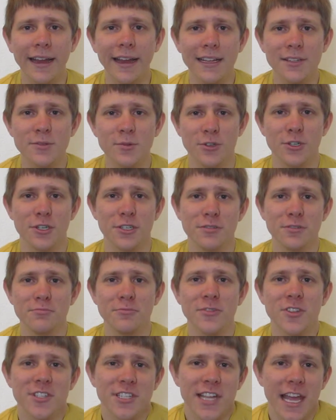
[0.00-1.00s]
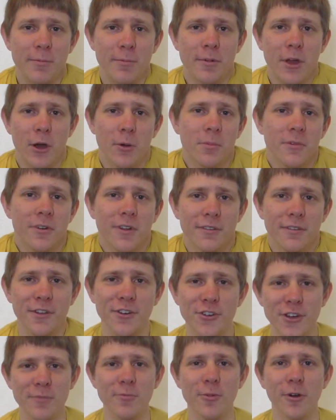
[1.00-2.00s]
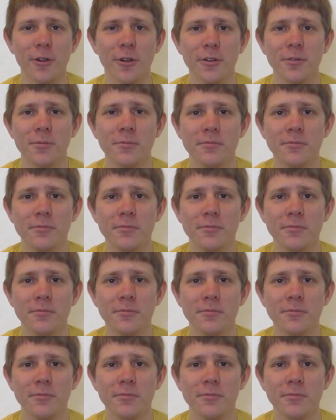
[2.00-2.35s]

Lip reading: guess we're just the scapegoat of the dream world.